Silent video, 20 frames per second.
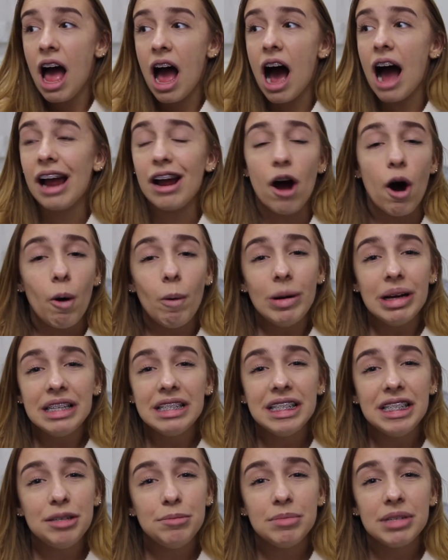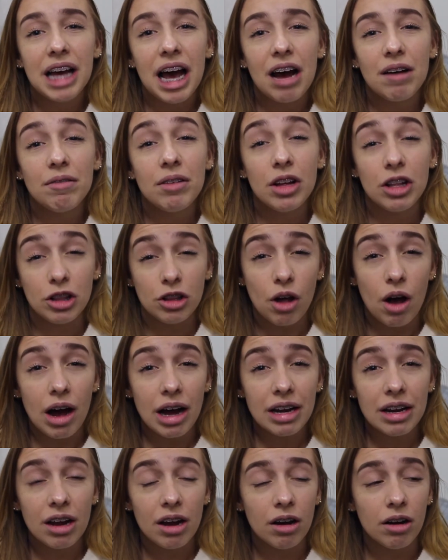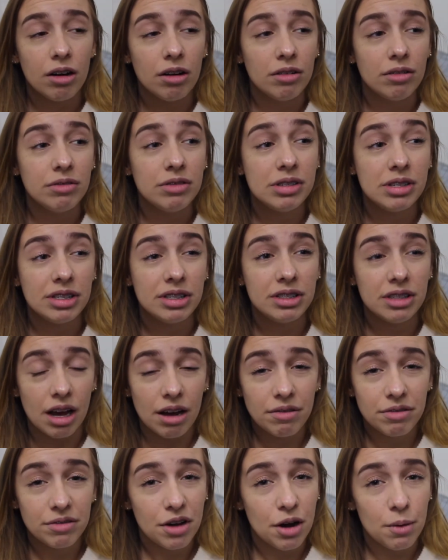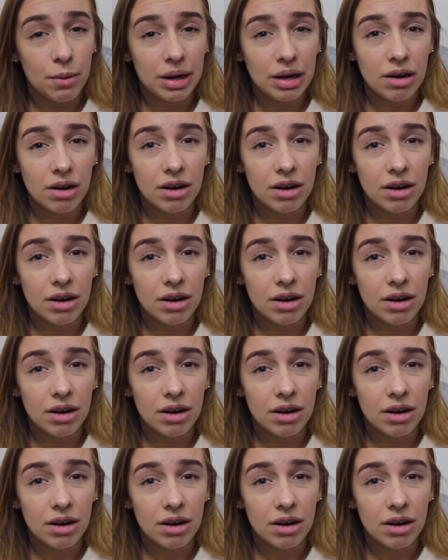I always seem to have a lot of stuff going